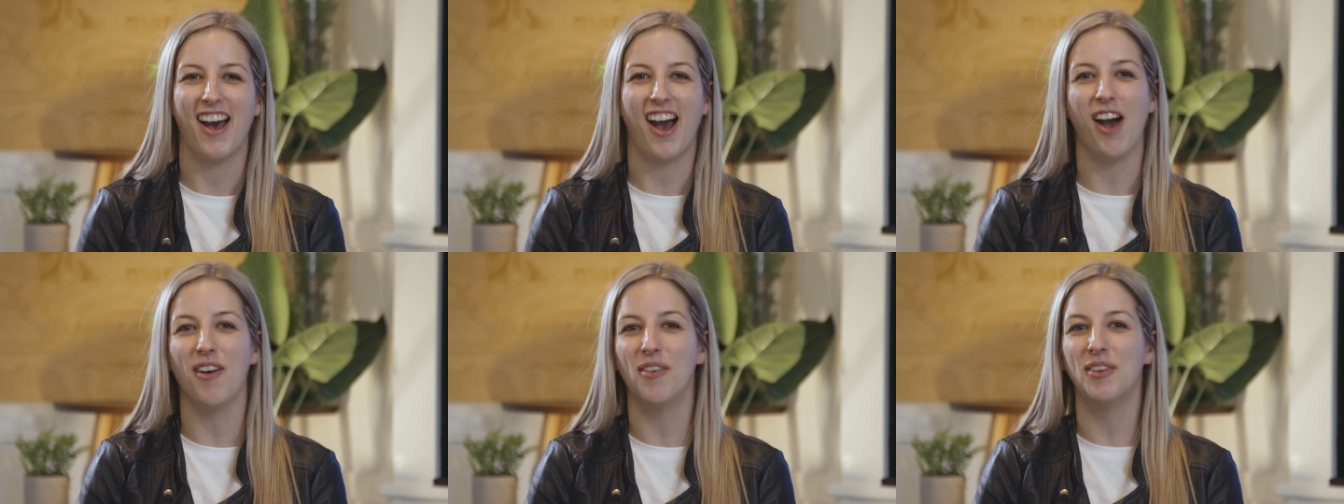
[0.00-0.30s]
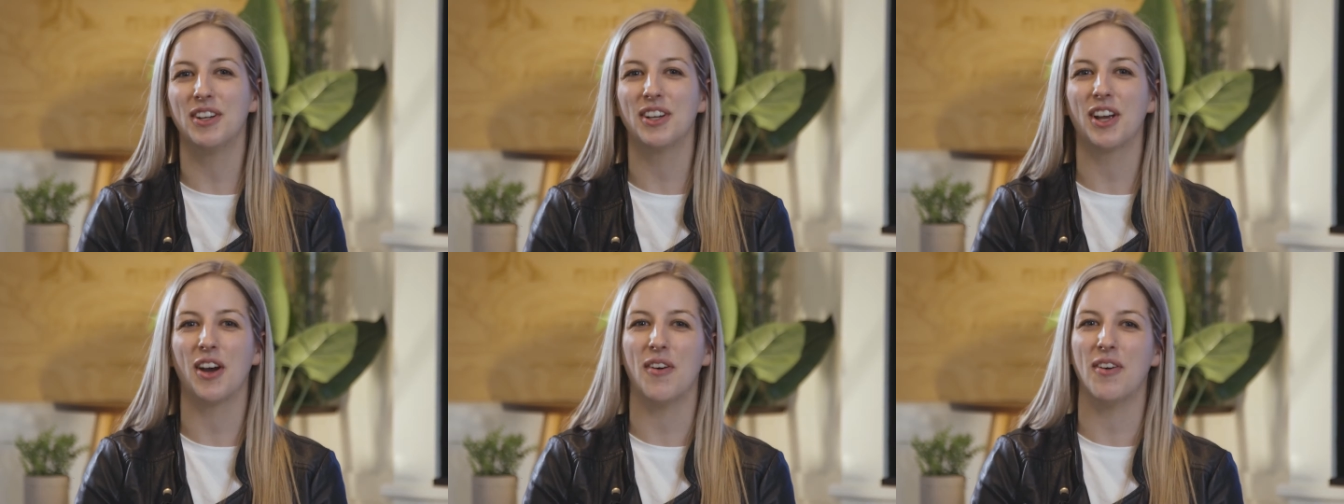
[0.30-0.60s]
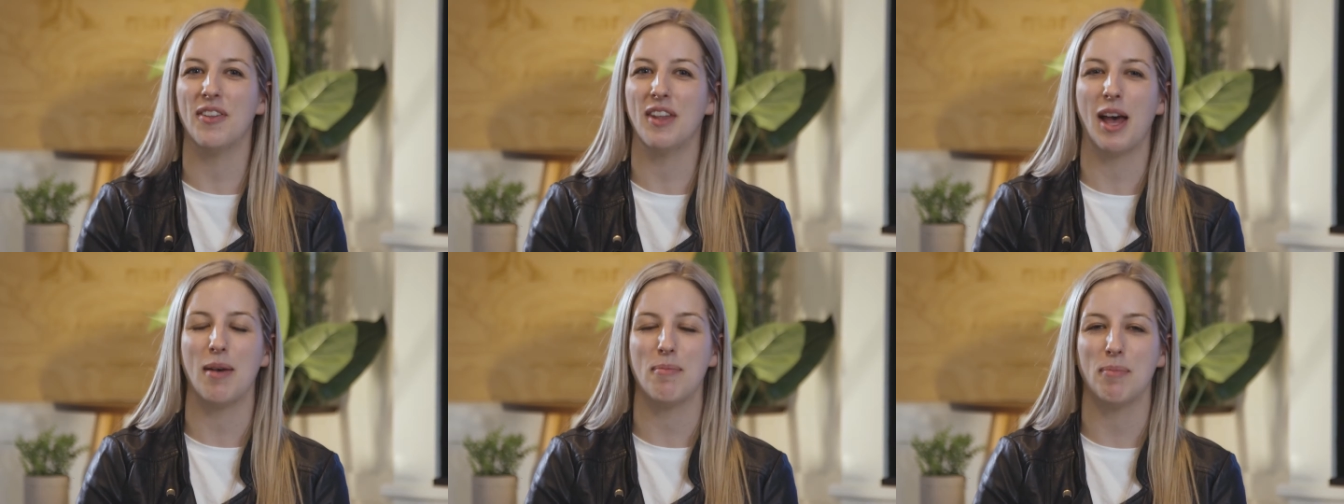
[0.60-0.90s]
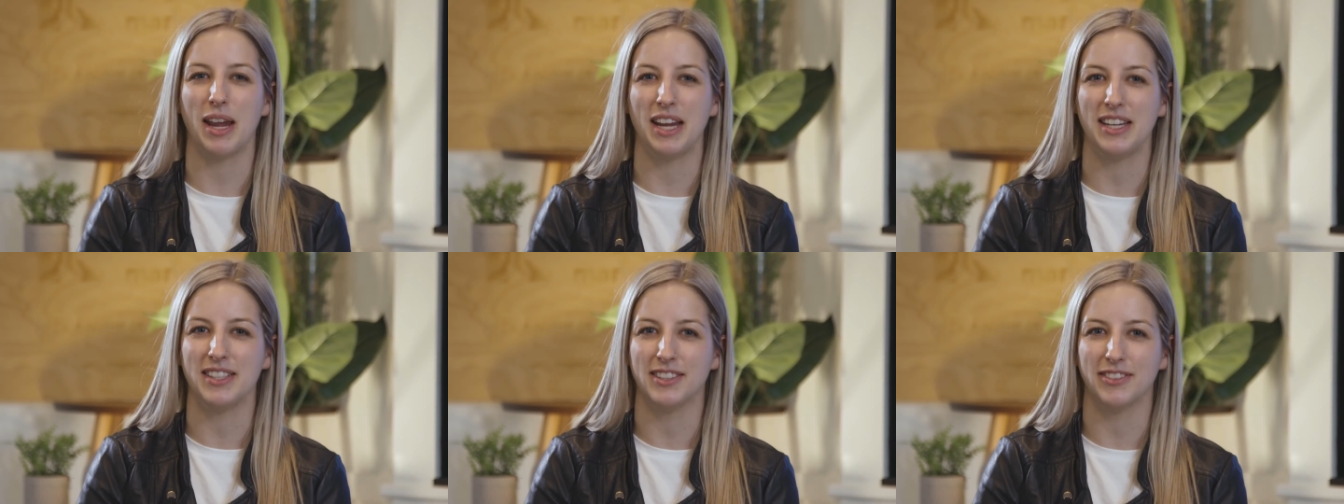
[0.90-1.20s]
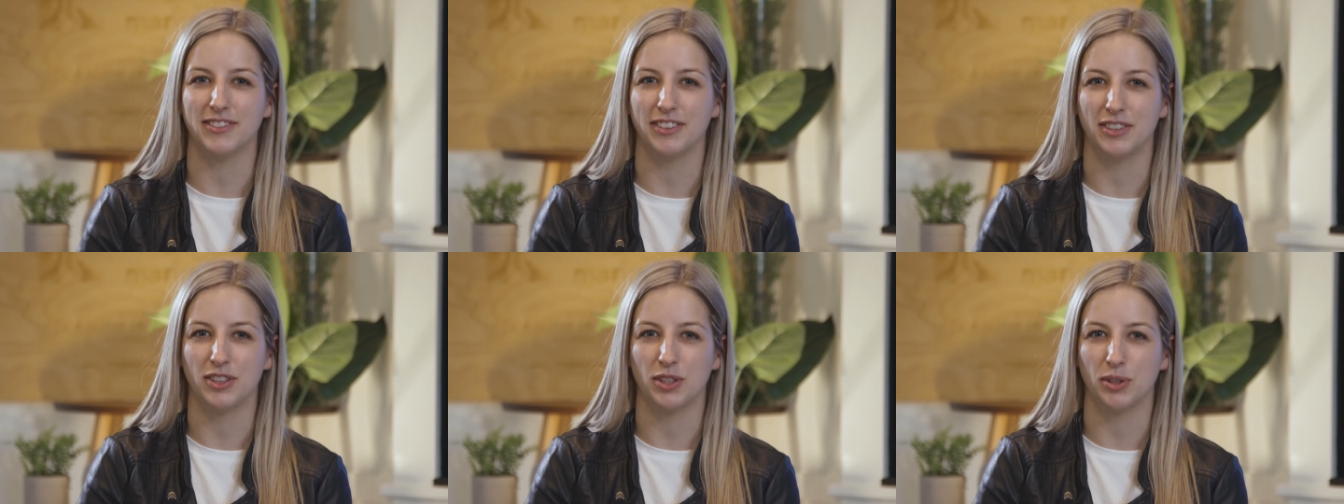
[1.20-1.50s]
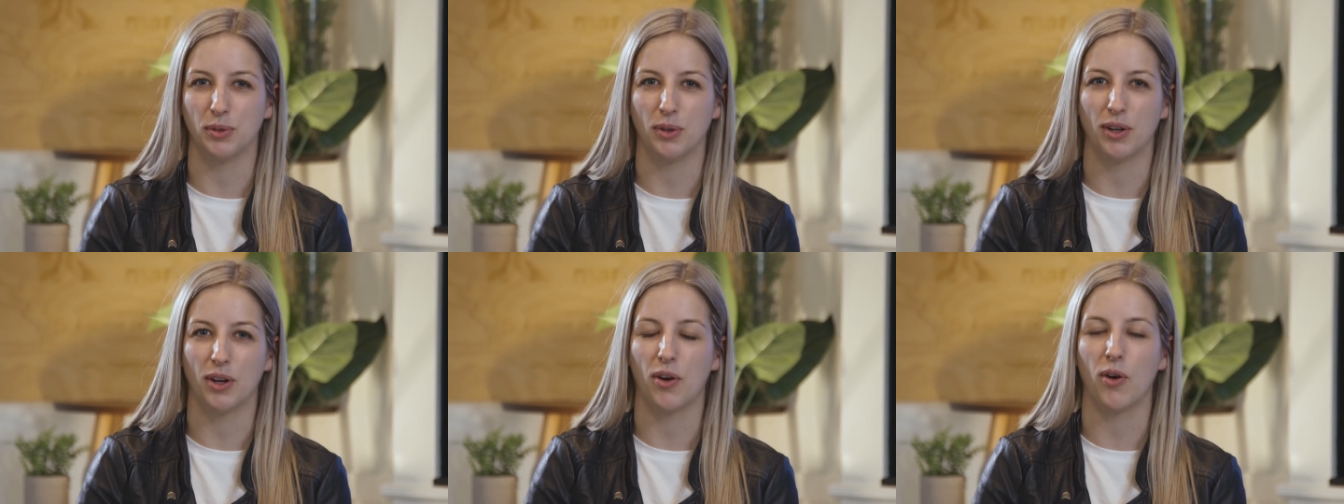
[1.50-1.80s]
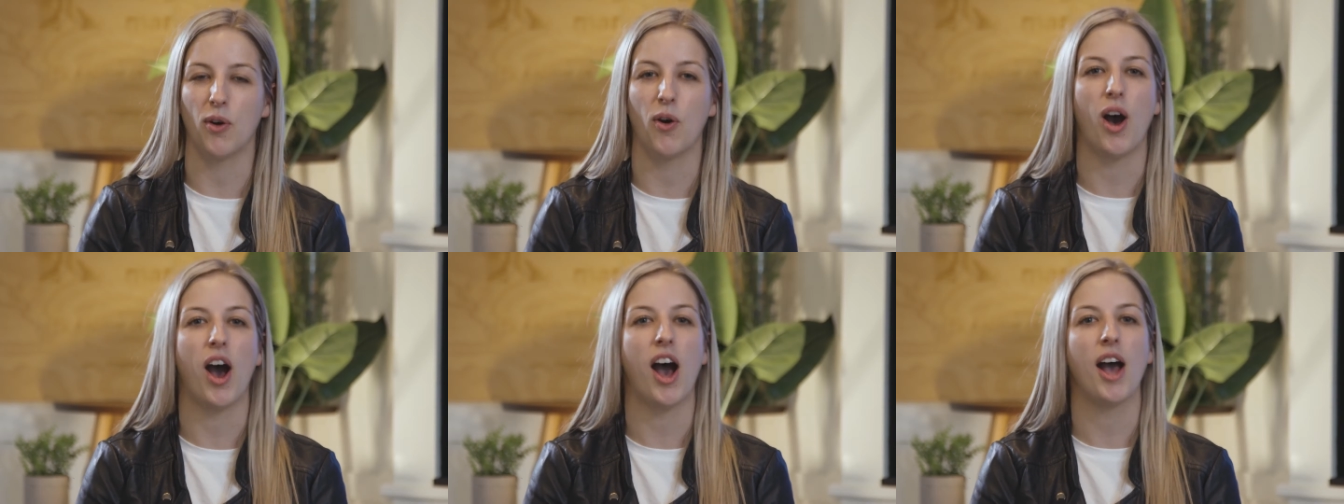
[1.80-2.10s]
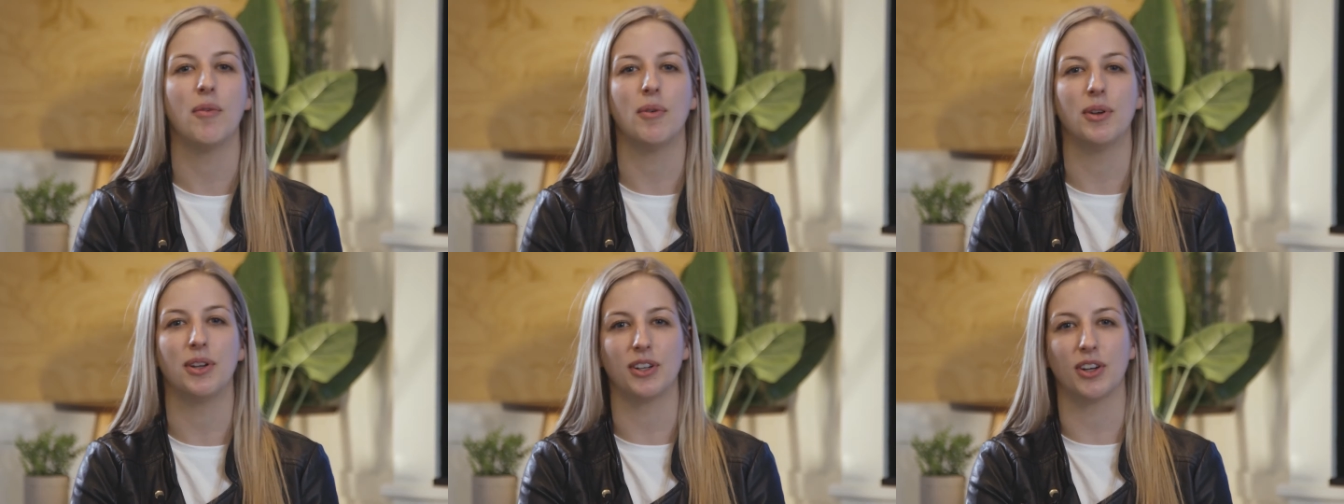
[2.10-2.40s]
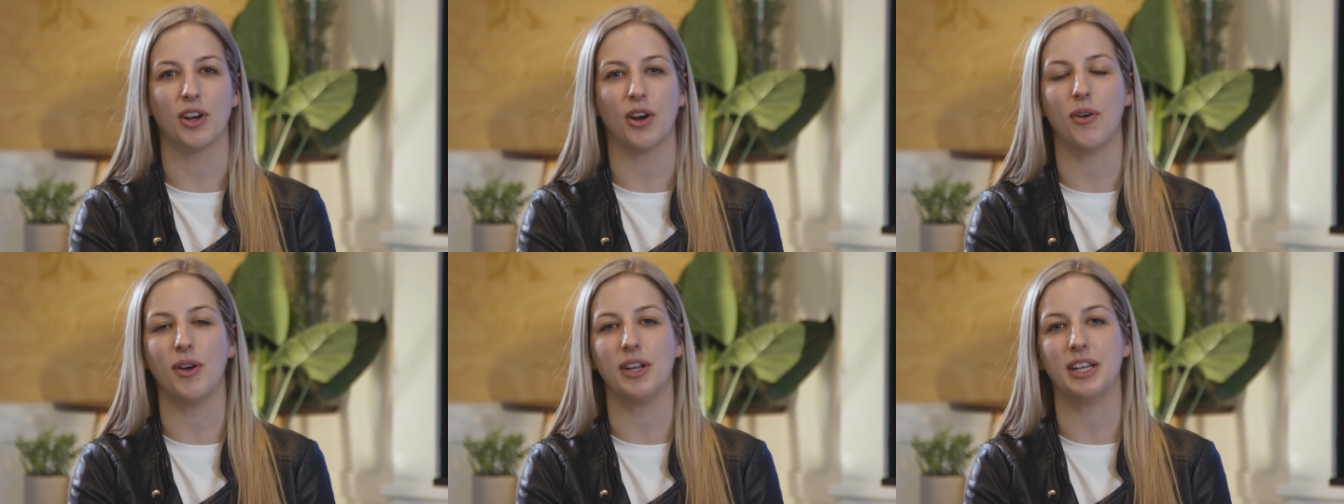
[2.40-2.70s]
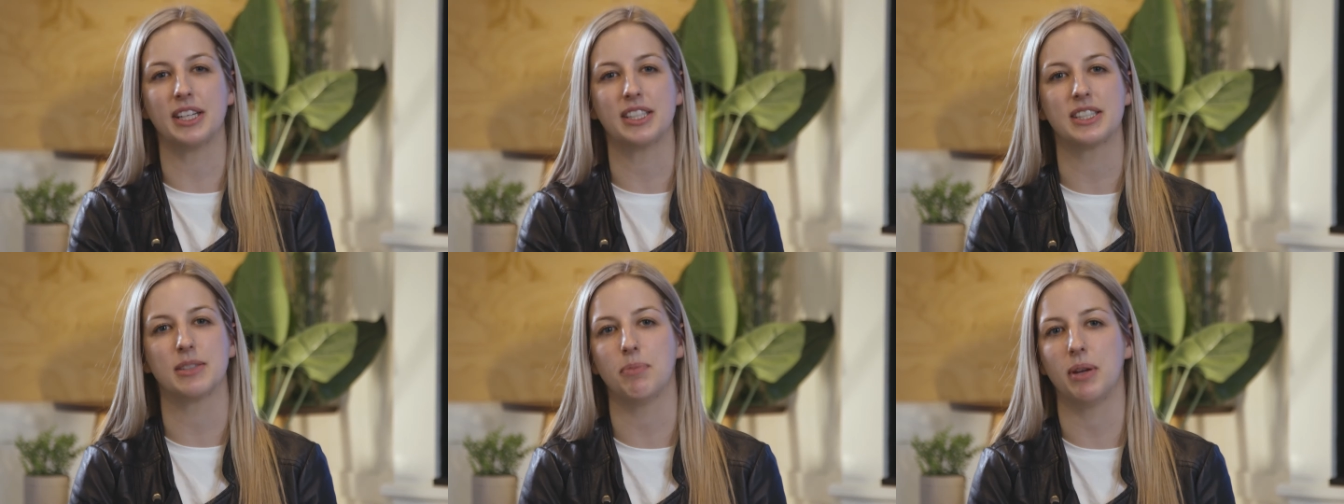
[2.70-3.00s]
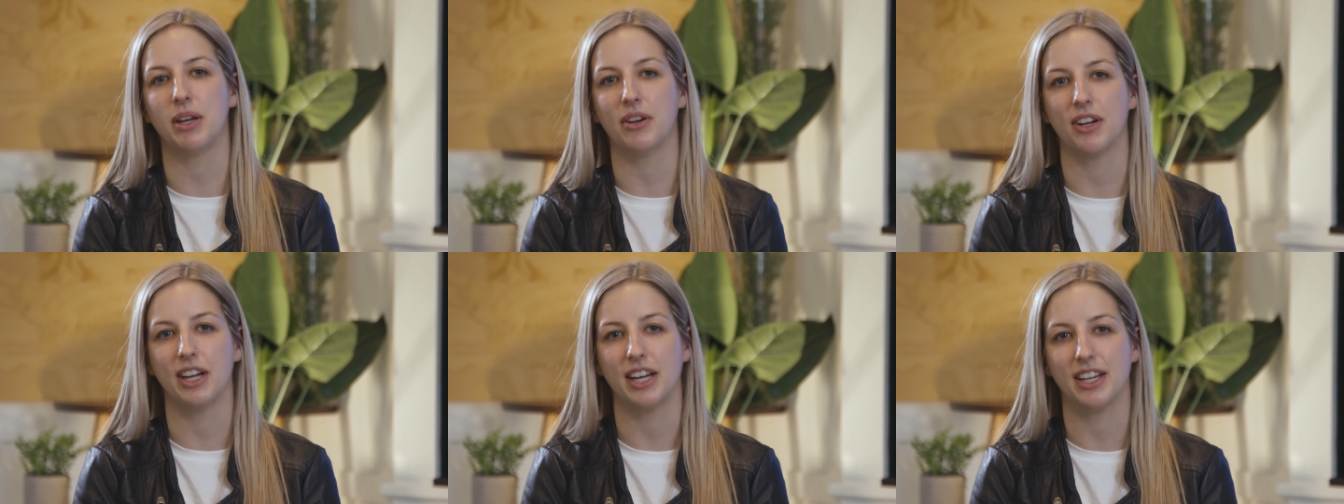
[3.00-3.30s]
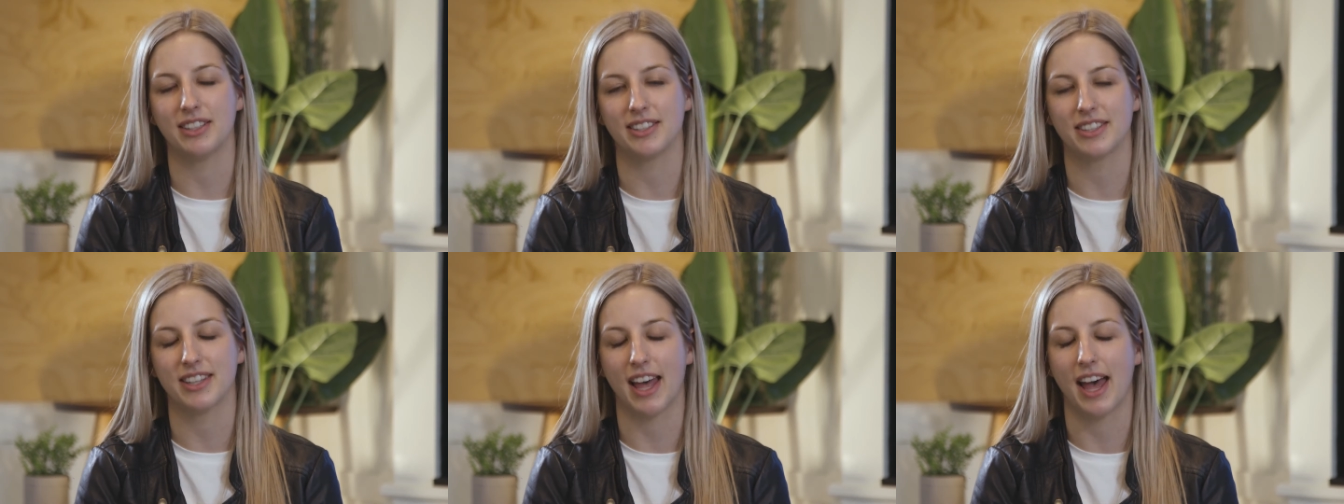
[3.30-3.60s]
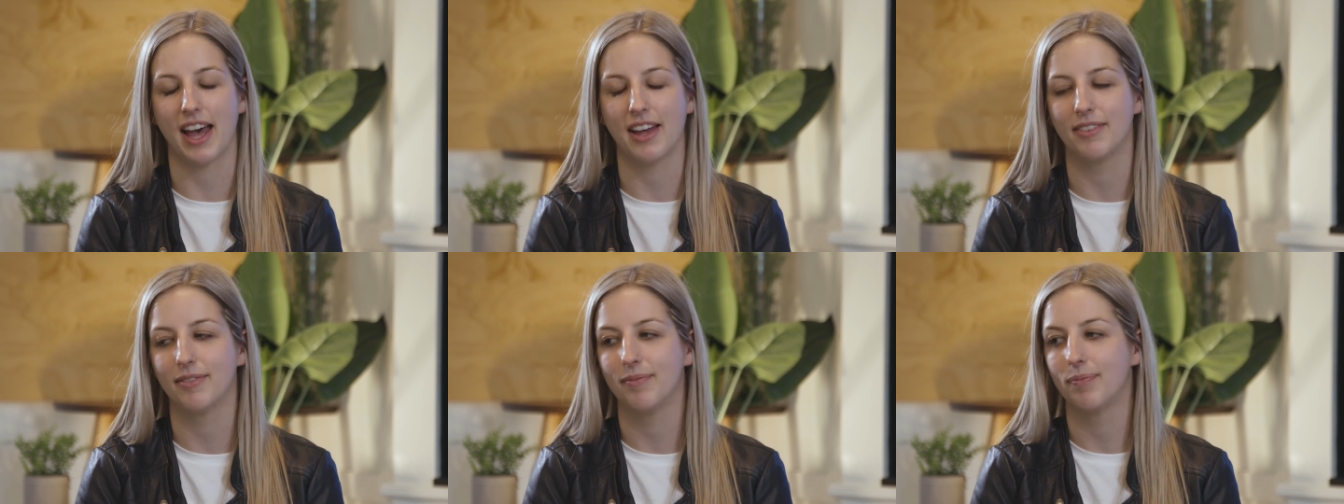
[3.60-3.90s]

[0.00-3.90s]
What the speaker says: I want to go on that piece of a tour, or I want to go and experience that.